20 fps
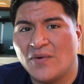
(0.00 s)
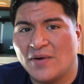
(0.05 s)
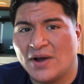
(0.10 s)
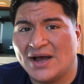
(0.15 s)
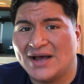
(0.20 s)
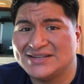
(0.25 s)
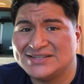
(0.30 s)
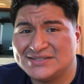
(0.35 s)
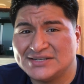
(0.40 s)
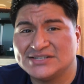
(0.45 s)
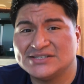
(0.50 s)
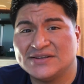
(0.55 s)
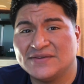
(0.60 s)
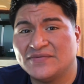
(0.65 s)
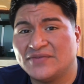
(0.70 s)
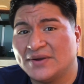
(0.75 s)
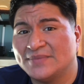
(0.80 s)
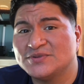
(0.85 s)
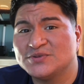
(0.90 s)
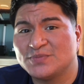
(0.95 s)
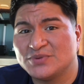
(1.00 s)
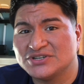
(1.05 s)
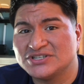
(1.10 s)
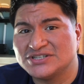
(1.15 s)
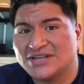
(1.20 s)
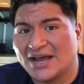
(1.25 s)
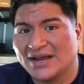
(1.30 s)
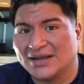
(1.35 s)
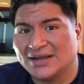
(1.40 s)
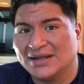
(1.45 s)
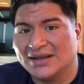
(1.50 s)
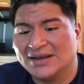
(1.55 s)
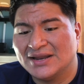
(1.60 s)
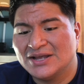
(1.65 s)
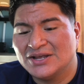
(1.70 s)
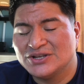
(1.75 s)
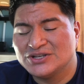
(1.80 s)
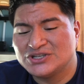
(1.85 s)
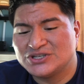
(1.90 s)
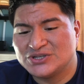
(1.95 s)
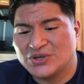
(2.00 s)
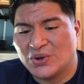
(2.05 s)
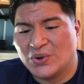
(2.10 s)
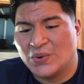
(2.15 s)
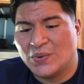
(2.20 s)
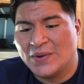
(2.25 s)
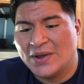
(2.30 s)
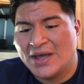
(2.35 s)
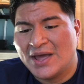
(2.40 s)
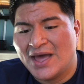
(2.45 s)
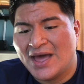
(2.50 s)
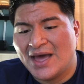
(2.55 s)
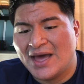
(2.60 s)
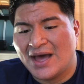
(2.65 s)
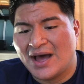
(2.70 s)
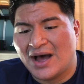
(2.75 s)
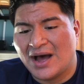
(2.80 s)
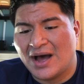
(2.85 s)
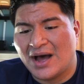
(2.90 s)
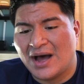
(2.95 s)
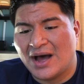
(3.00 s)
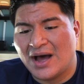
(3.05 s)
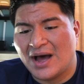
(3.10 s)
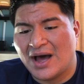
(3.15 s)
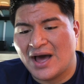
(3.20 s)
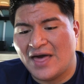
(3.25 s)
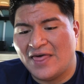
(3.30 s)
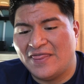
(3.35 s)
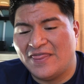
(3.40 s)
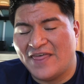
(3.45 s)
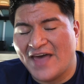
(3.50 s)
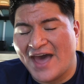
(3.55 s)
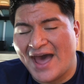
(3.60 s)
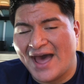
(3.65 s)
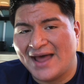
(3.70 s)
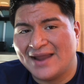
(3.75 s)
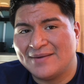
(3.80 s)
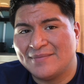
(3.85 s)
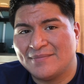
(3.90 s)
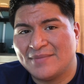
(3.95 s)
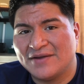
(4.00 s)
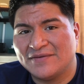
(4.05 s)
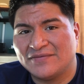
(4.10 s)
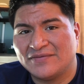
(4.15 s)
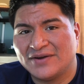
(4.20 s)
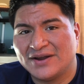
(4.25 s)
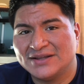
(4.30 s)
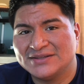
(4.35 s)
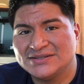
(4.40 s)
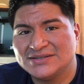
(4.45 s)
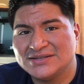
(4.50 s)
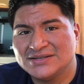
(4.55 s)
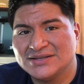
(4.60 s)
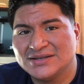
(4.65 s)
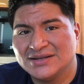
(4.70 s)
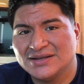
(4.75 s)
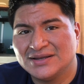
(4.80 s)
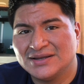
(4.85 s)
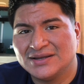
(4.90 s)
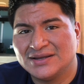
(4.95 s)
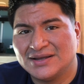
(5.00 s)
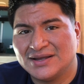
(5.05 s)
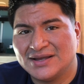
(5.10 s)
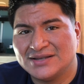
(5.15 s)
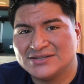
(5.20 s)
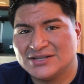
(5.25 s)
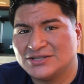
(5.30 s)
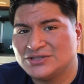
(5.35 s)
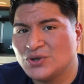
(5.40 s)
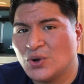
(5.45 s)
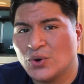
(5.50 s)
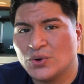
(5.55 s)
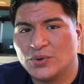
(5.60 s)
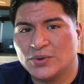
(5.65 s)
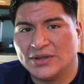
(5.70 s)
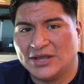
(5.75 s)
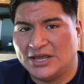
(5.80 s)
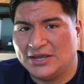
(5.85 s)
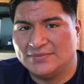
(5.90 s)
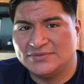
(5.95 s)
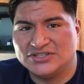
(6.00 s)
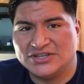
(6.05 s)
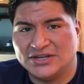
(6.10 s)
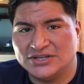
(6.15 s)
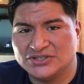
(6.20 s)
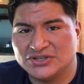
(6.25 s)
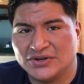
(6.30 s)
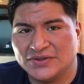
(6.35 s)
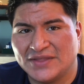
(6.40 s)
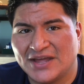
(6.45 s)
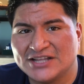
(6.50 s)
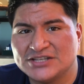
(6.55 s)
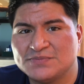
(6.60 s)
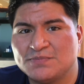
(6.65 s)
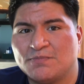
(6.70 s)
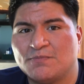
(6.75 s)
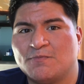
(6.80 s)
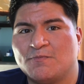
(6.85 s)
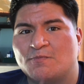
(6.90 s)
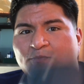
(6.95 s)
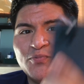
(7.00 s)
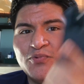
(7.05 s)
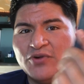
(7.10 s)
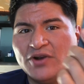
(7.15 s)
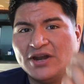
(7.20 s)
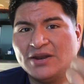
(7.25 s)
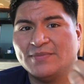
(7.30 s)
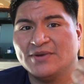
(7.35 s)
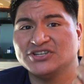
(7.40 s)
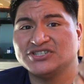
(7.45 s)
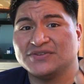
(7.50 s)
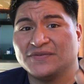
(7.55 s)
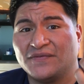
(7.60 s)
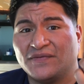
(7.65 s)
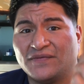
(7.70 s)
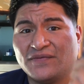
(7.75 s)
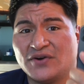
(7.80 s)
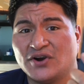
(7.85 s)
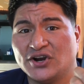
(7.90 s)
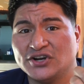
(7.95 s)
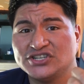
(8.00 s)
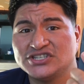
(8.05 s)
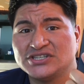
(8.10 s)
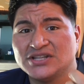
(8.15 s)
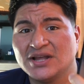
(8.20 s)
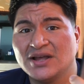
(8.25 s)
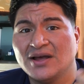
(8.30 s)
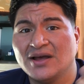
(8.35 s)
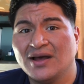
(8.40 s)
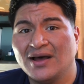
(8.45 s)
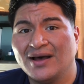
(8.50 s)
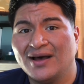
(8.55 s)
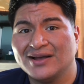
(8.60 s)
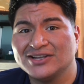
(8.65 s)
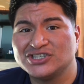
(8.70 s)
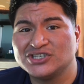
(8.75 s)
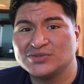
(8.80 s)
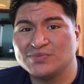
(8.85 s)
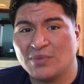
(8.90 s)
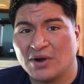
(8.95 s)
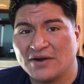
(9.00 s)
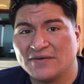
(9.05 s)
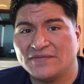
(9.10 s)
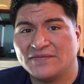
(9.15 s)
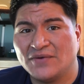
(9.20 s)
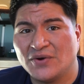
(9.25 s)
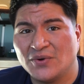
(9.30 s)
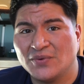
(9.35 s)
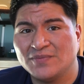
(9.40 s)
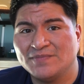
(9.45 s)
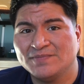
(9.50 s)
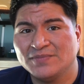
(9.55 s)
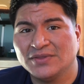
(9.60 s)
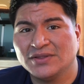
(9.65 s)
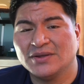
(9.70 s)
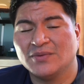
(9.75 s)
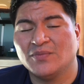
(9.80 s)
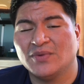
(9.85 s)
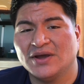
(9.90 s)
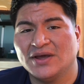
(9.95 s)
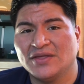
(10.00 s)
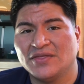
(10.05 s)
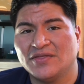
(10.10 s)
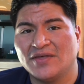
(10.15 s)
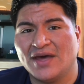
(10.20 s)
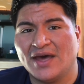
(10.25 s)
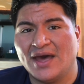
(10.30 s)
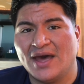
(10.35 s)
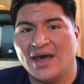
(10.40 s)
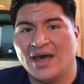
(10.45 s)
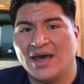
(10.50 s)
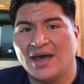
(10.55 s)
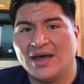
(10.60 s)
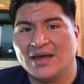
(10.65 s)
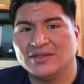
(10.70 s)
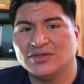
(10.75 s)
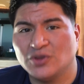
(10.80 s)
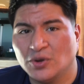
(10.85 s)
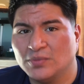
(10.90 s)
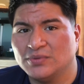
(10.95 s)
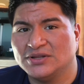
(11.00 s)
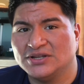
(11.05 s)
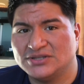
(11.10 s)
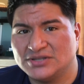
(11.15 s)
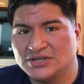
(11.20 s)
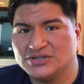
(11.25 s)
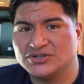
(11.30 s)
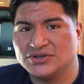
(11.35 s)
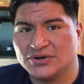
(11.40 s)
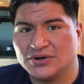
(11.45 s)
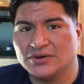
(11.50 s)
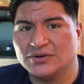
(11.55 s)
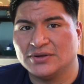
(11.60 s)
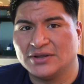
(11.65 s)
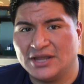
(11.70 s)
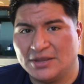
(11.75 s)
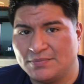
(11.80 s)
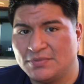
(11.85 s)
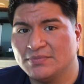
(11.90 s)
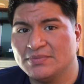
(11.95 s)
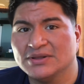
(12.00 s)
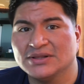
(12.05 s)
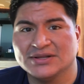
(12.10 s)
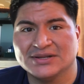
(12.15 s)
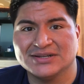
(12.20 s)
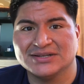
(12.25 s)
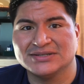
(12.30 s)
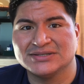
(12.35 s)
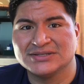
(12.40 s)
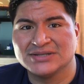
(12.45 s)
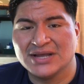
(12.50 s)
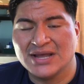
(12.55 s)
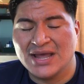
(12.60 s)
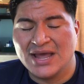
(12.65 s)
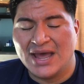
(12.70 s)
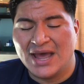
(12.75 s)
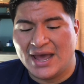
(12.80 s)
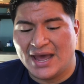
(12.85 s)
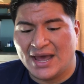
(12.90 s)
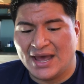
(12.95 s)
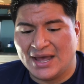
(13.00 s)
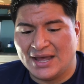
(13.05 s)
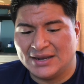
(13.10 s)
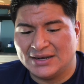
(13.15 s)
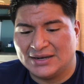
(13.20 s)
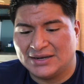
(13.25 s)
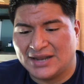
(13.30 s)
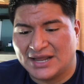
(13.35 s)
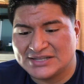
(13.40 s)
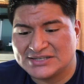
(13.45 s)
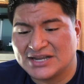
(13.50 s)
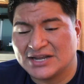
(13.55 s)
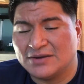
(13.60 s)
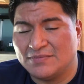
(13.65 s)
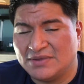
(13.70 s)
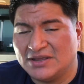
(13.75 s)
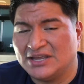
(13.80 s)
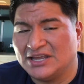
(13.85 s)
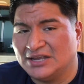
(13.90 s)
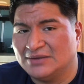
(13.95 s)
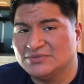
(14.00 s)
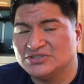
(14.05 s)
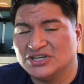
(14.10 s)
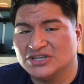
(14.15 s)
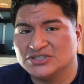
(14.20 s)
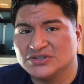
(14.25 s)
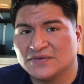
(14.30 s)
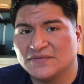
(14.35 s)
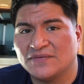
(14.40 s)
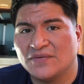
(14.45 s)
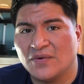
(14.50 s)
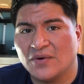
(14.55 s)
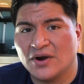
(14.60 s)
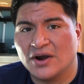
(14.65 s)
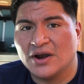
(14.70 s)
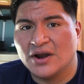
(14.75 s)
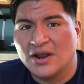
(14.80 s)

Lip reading: 60 frames per second. So that, my friends, is a total game changer. That's pretty much the first smartphone with Dolby Digital capabilities, and that's going to be a game changer for